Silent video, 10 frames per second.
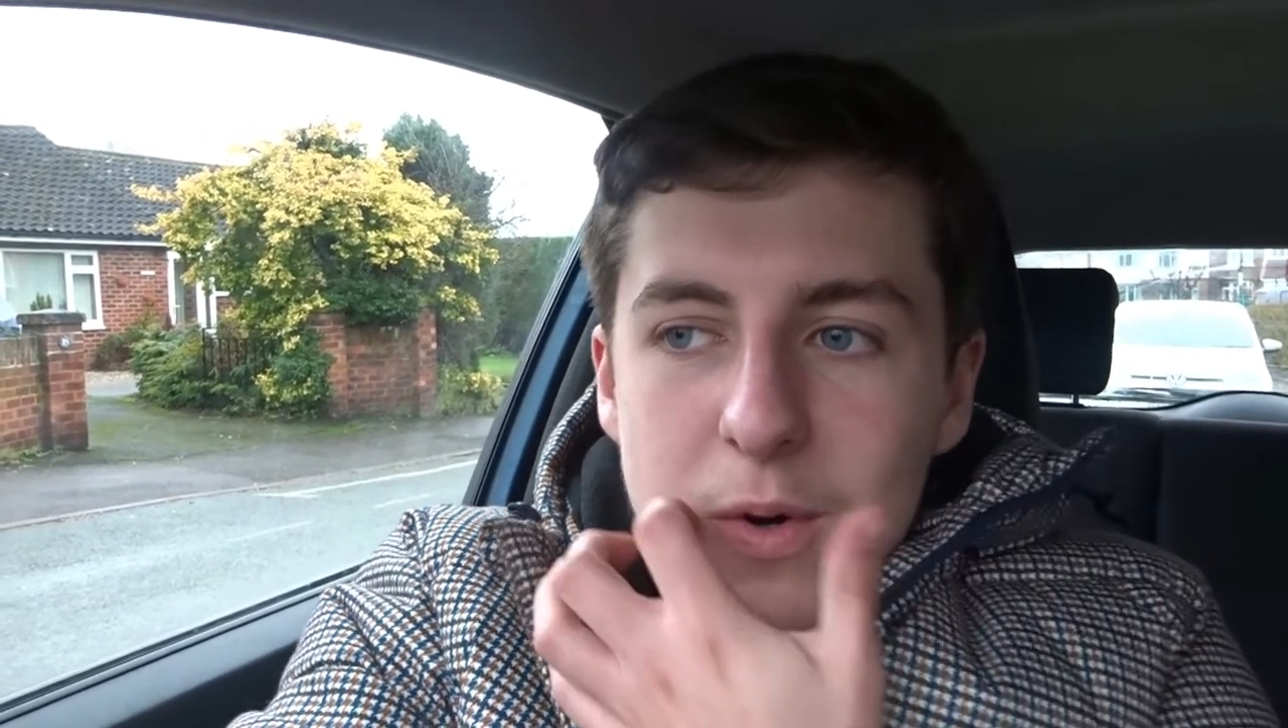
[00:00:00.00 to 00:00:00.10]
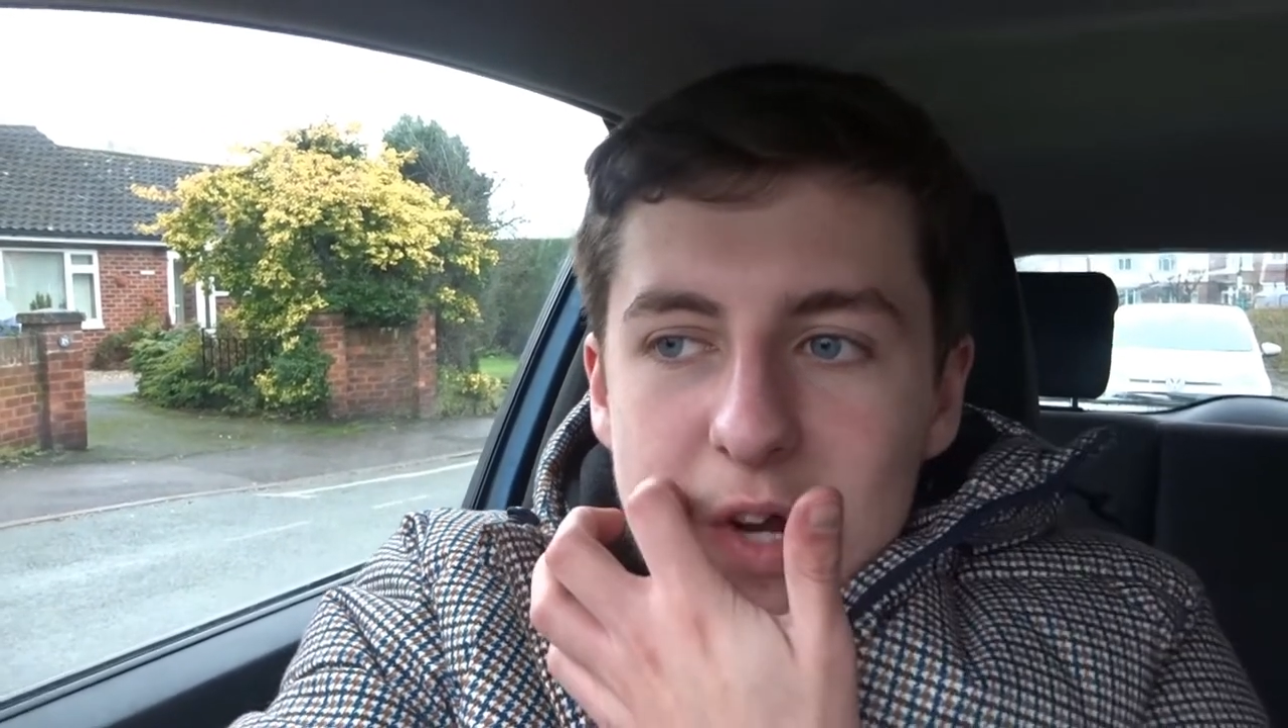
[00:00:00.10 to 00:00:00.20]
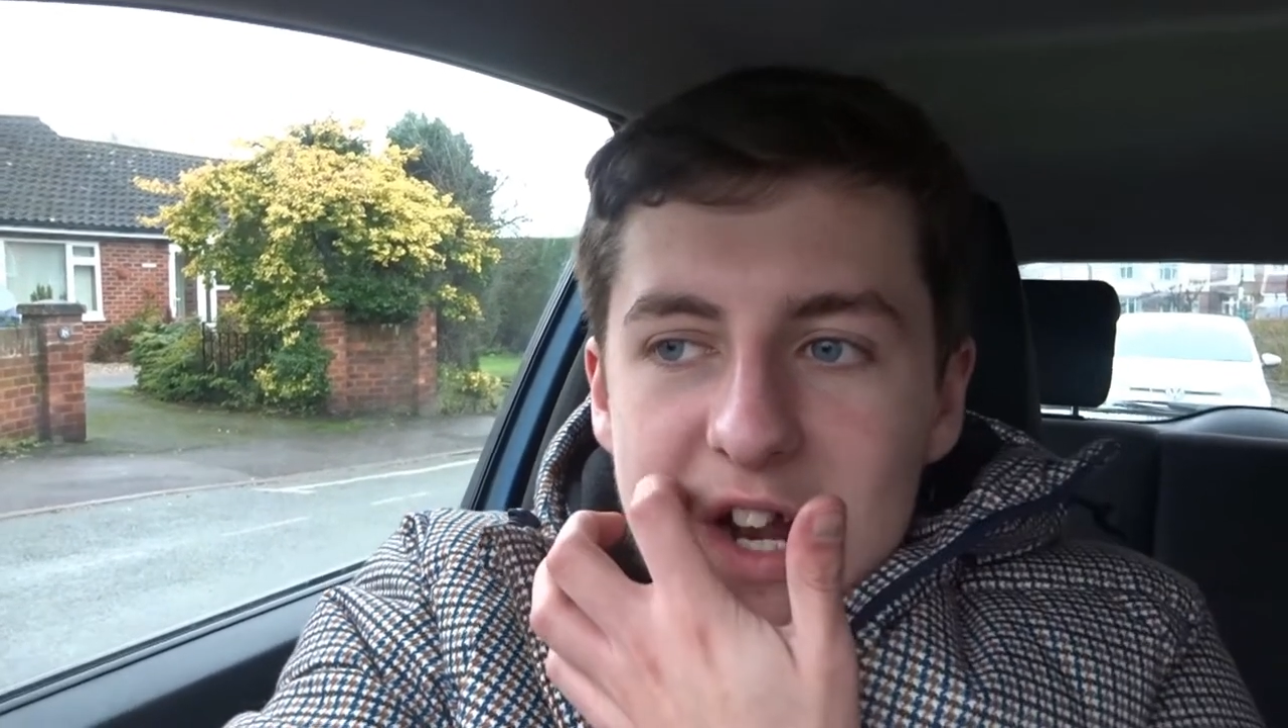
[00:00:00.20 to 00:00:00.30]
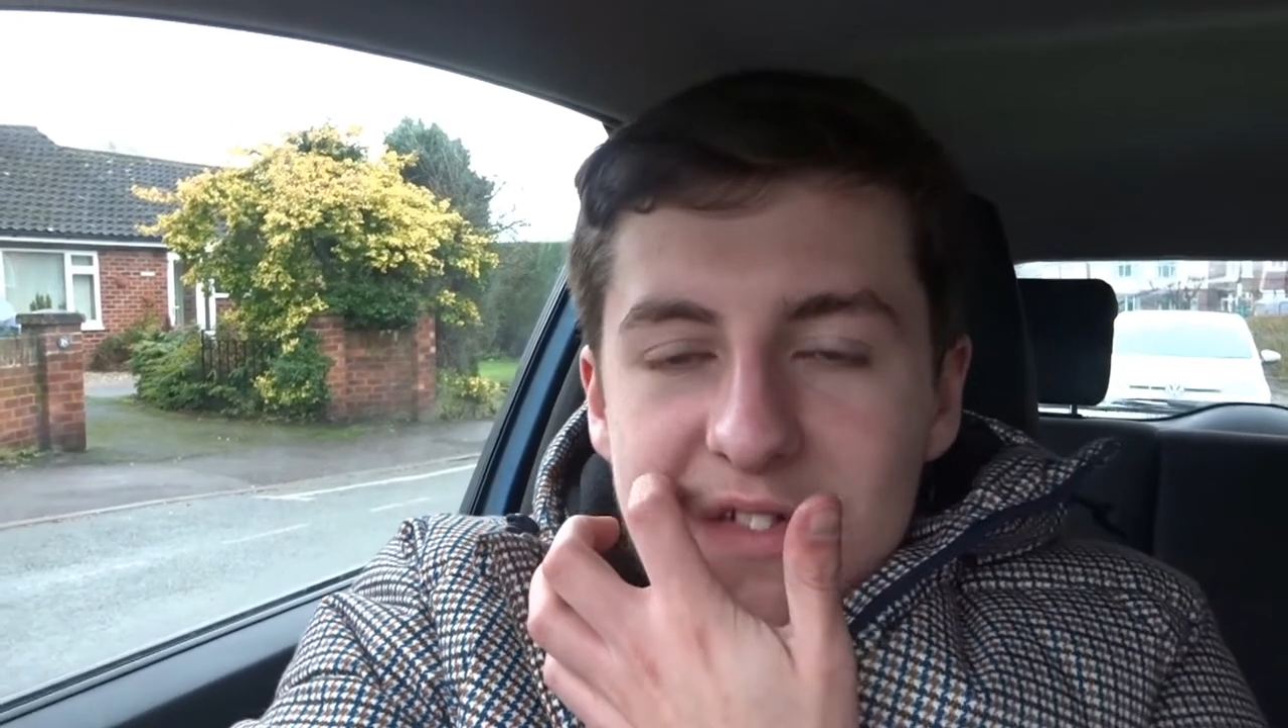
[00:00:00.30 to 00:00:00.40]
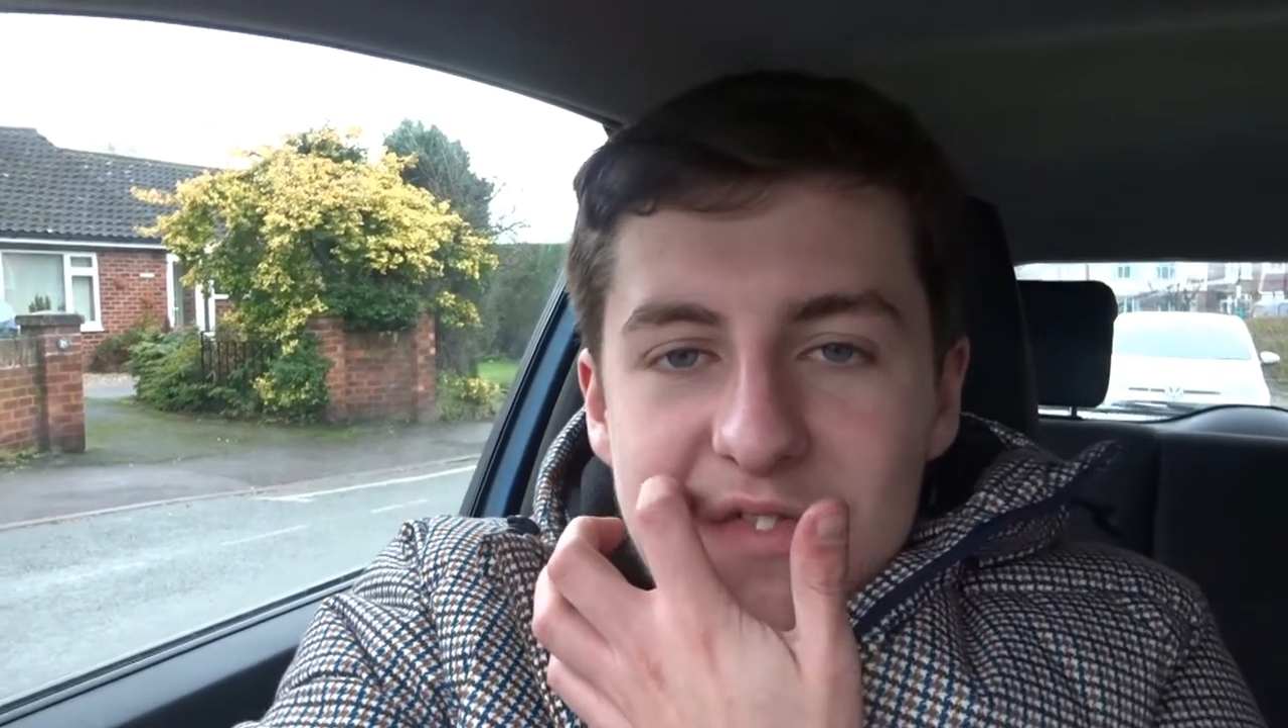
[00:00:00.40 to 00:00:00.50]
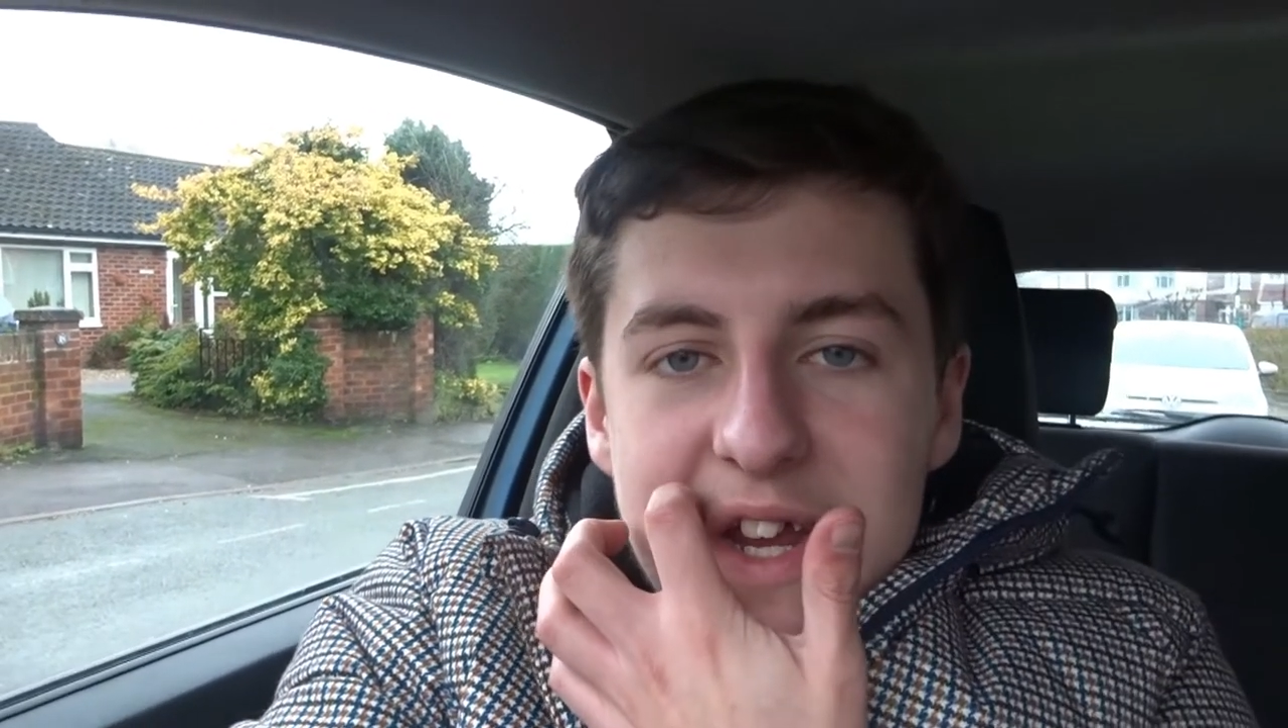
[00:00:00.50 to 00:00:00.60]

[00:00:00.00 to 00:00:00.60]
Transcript: We're all kind of